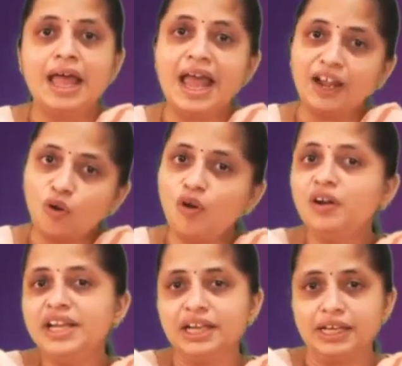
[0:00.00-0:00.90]

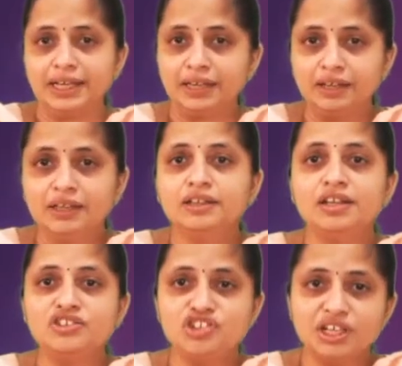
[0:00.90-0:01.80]
Accordingly,
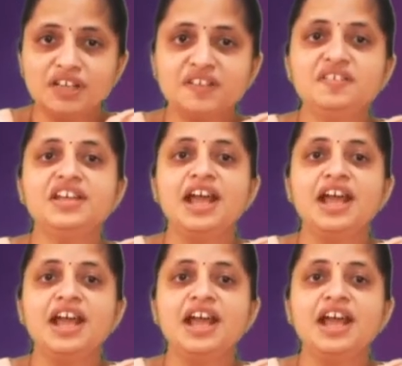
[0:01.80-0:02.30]
the GST